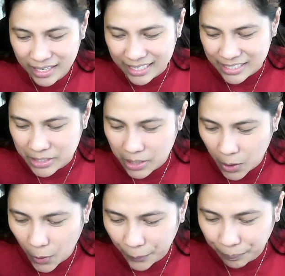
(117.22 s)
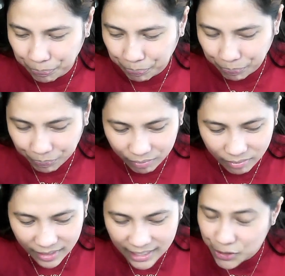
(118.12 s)
So
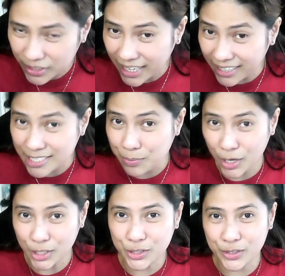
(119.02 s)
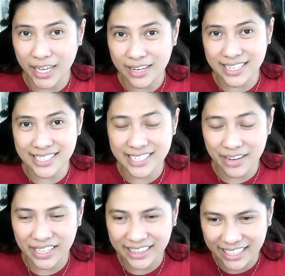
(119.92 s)
that is March
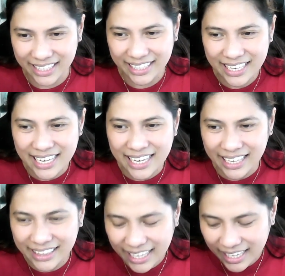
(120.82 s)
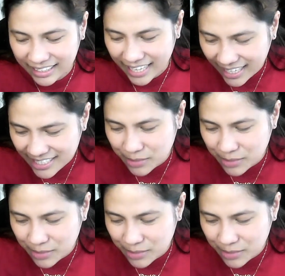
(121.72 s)
2017. And then next